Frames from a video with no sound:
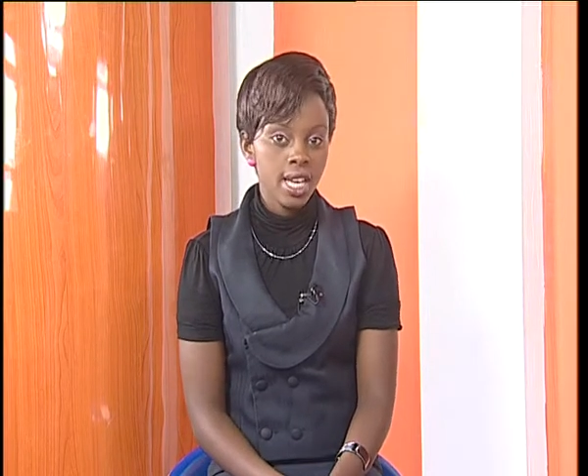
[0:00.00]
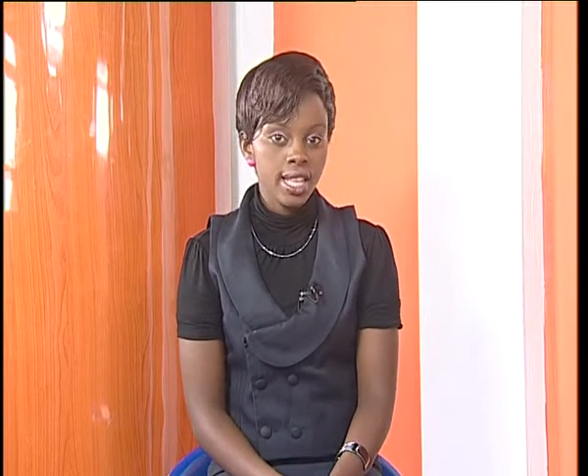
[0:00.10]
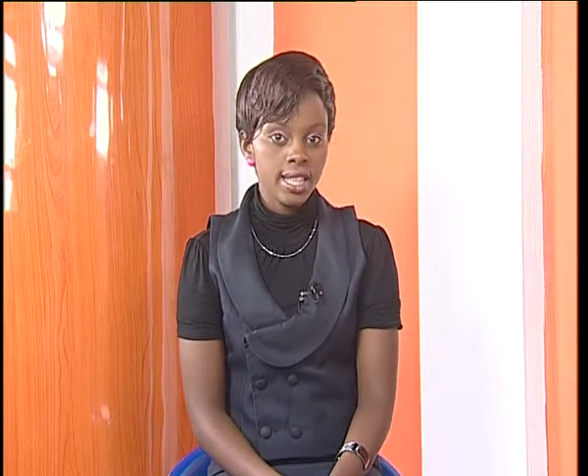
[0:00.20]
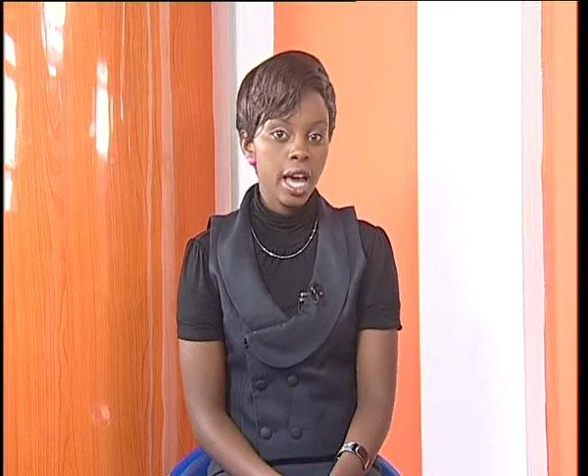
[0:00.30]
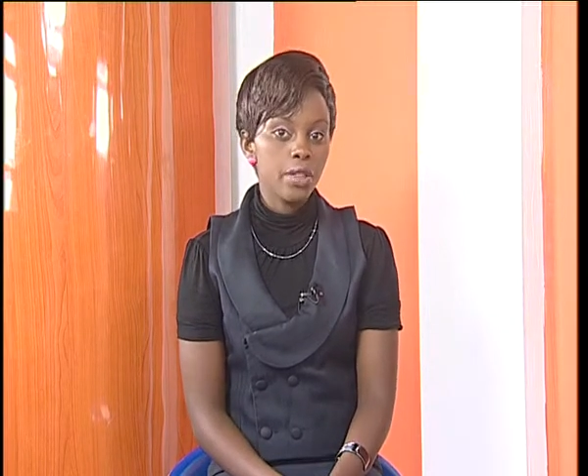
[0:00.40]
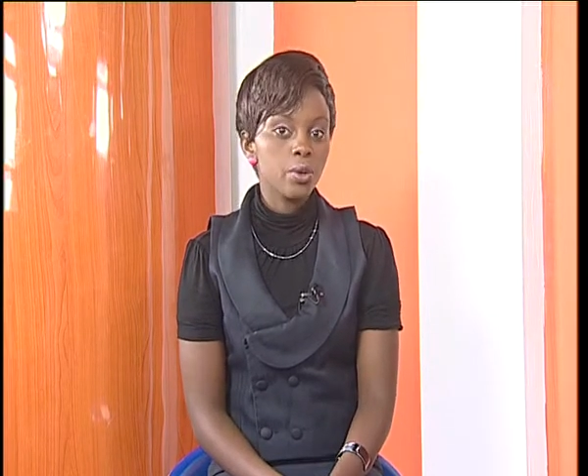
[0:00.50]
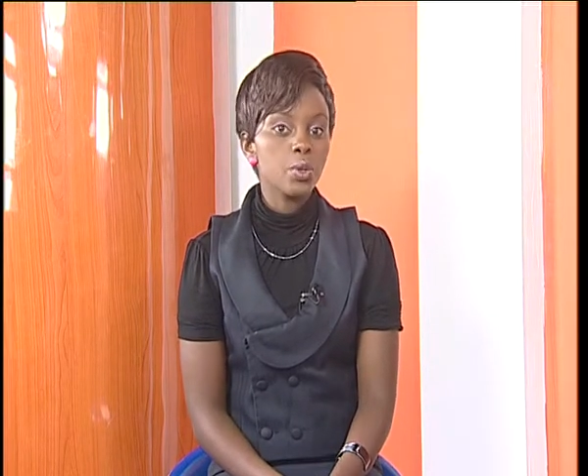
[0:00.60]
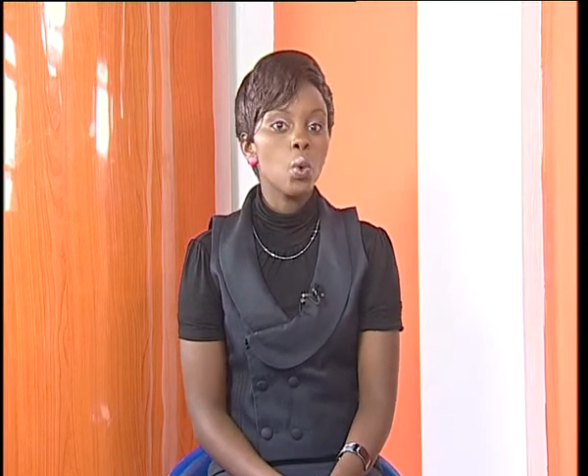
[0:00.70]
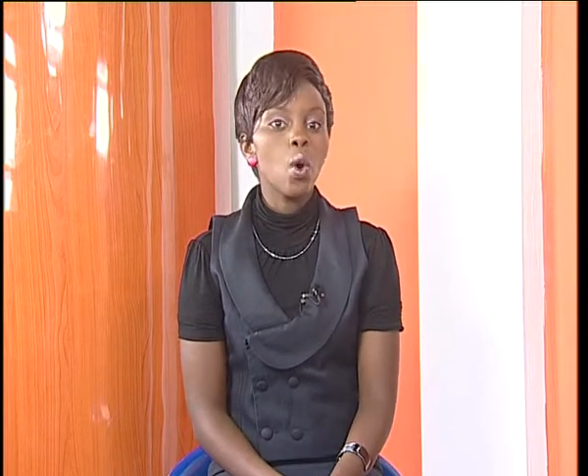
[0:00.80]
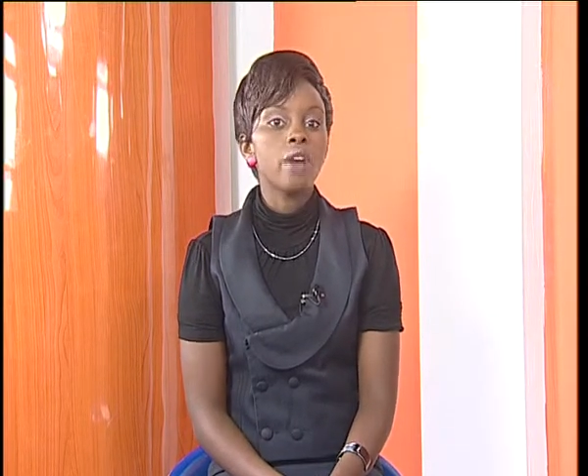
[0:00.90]
There are those
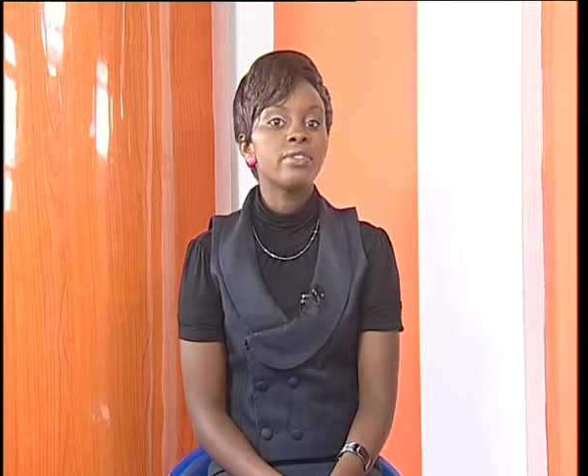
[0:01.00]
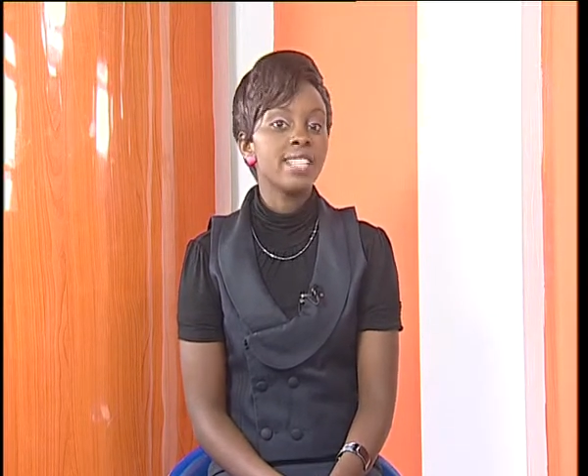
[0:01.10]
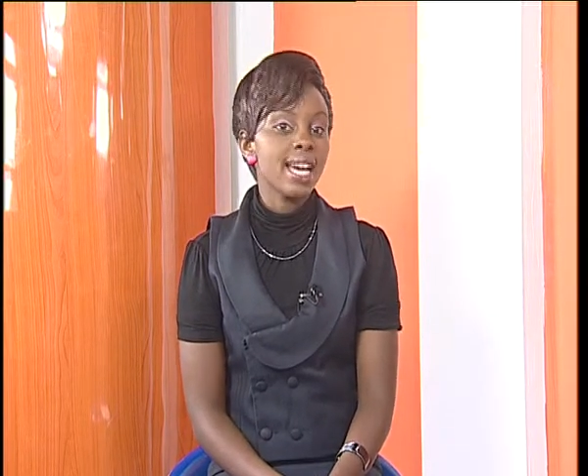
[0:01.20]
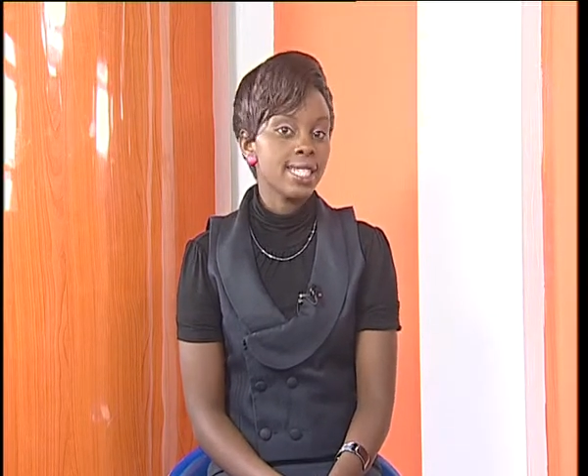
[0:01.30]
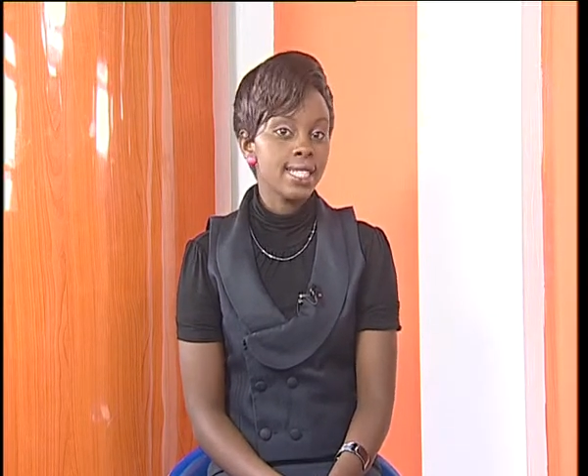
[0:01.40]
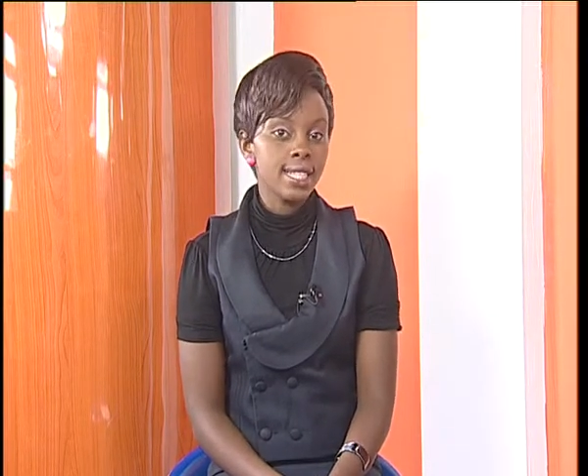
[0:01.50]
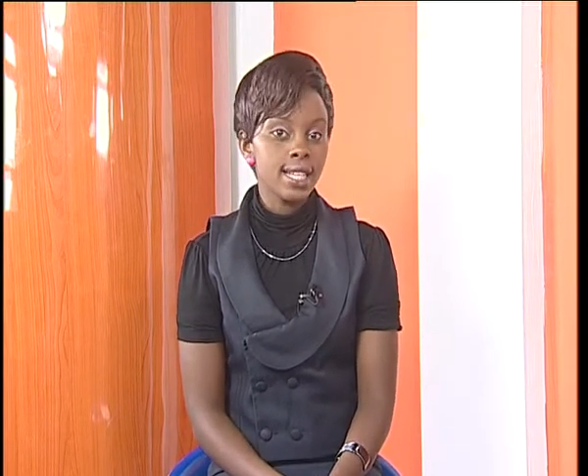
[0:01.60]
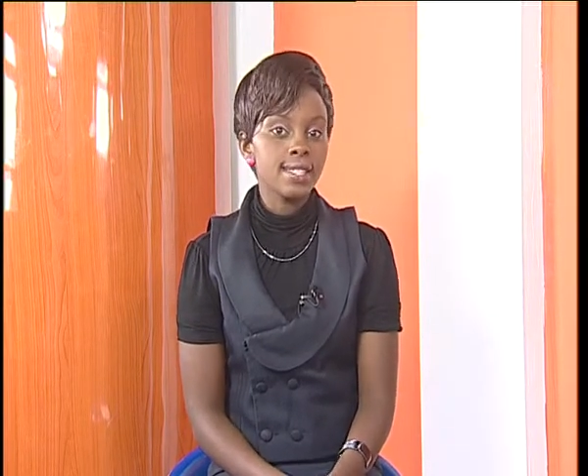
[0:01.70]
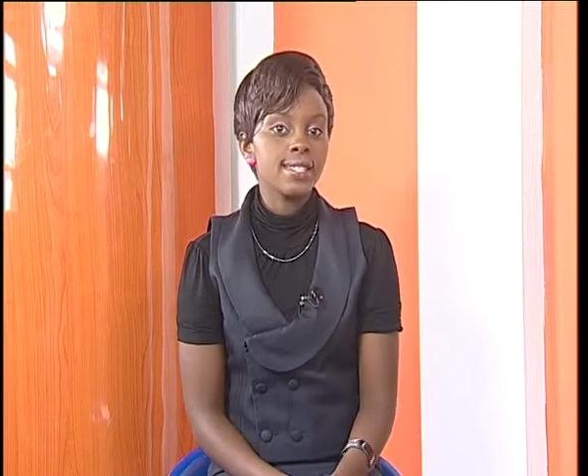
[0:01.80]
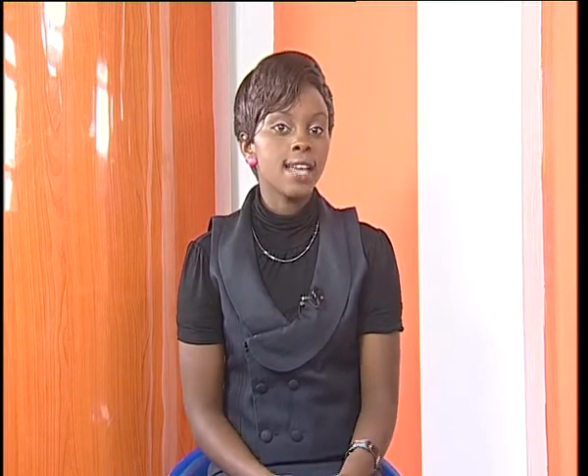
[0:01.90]
who have done it,
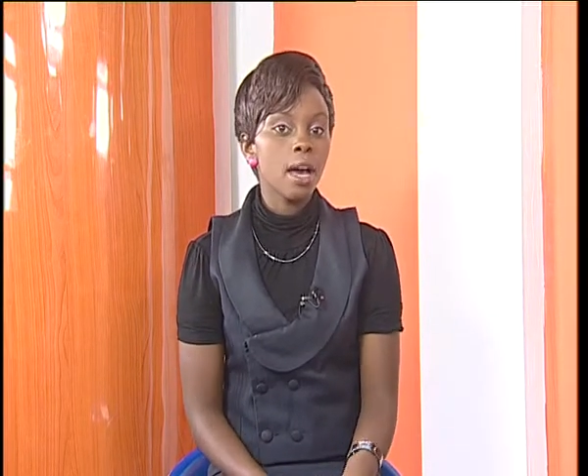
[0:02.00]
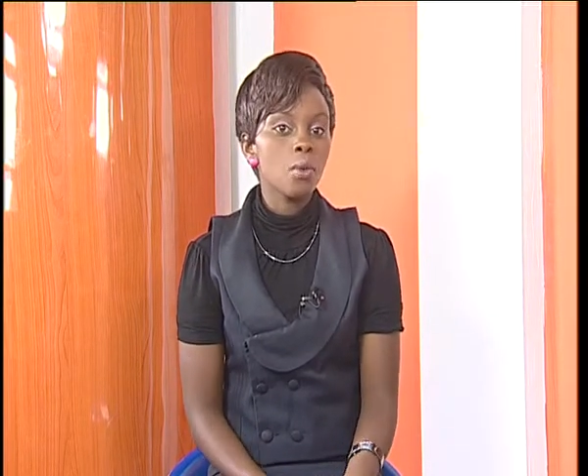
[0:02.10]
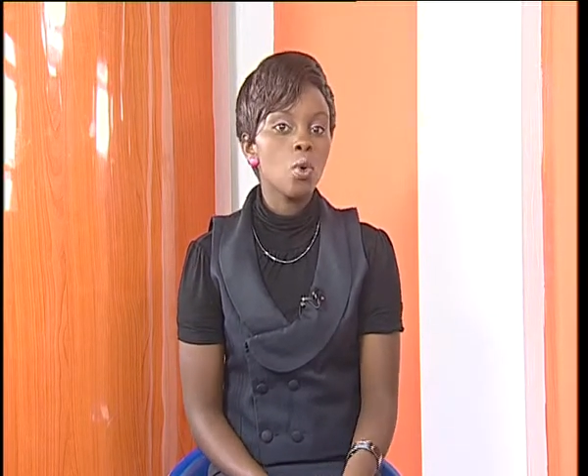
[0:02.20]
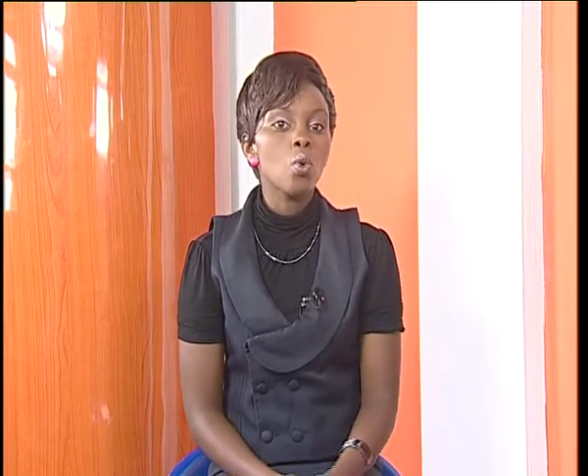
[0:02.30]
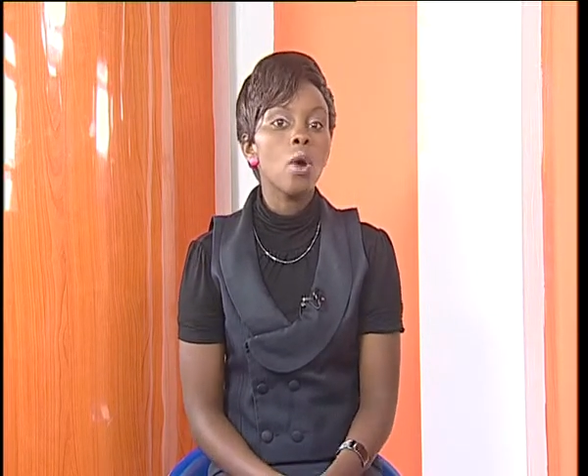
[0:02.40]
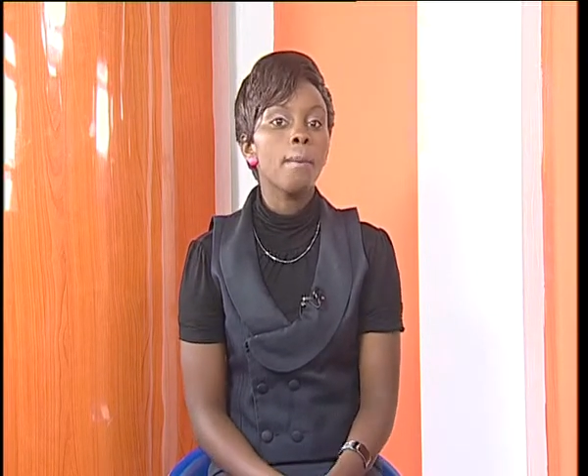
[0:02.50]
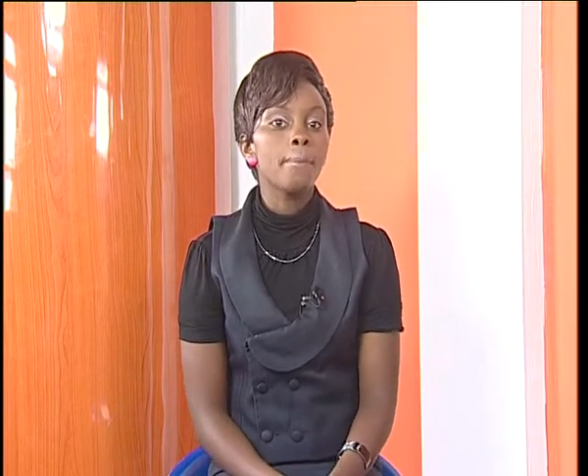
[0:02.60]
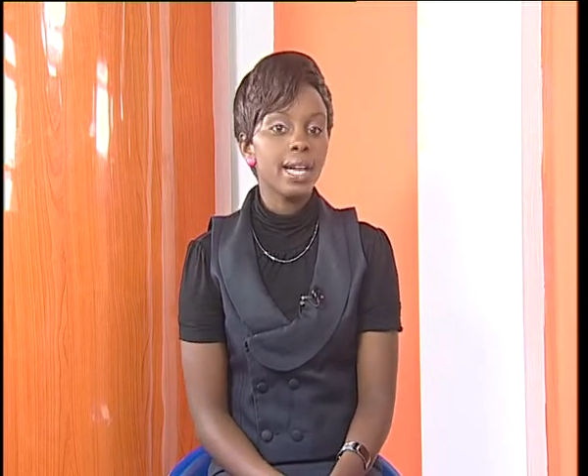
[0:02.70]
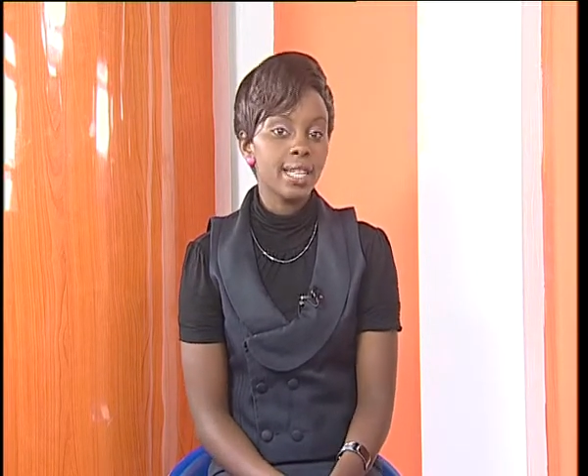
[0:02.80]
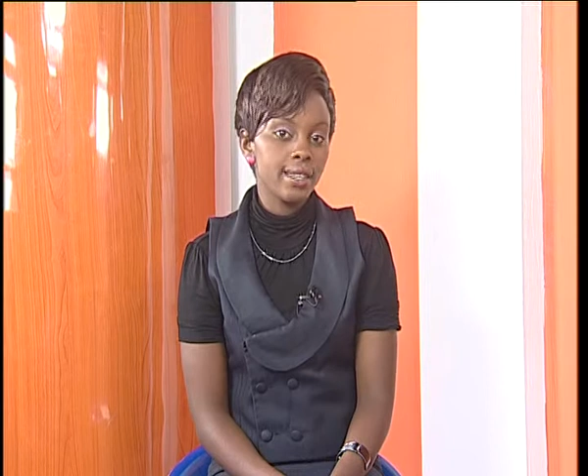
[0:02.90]
some who are
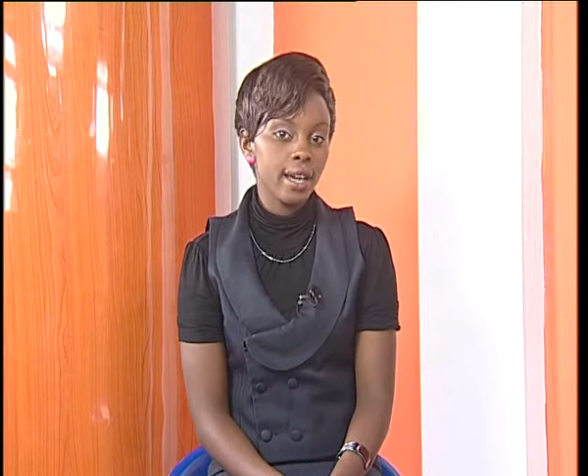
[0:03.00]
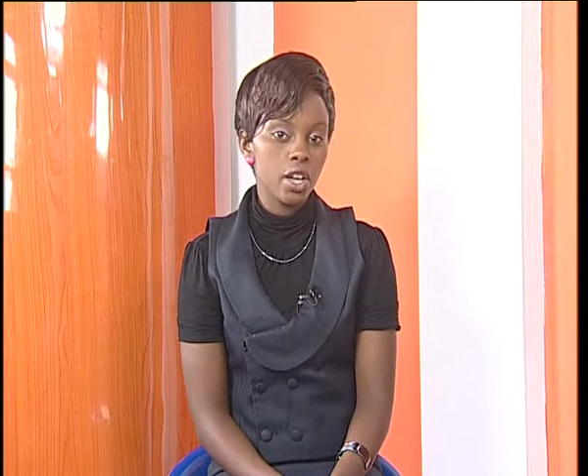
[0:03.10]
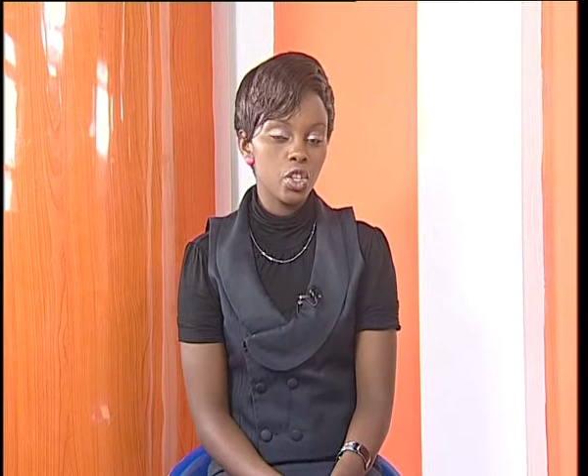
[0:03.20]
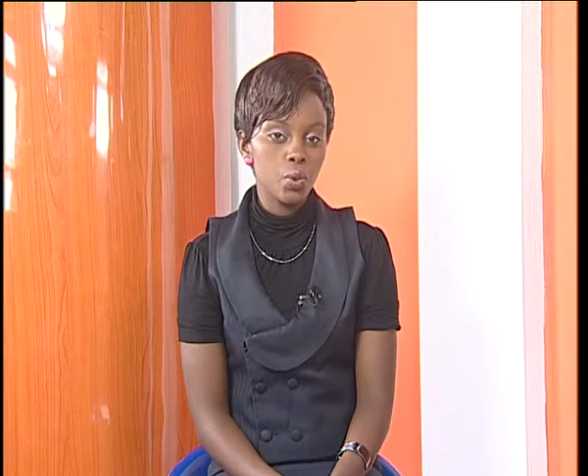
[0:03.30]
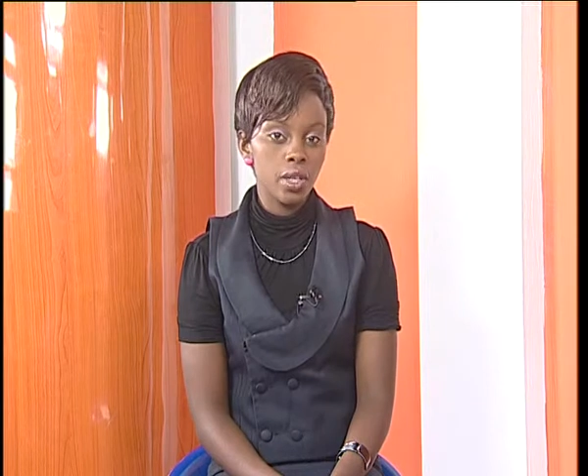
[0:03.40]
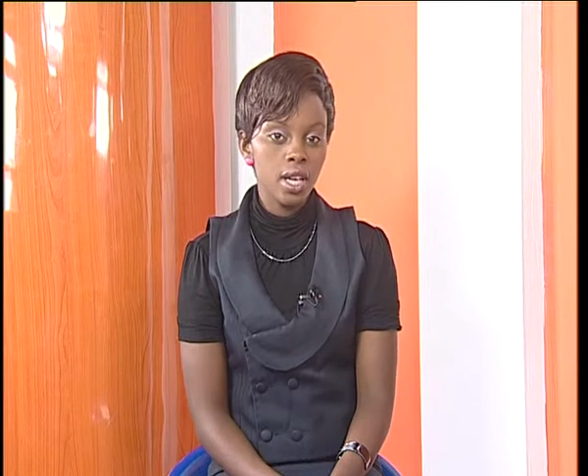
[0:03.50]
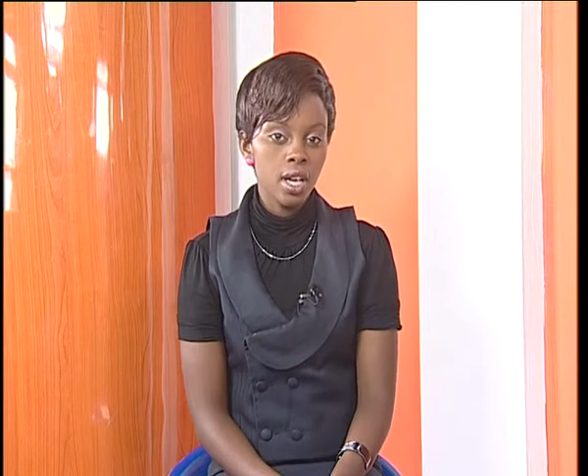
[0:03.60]
back in the country,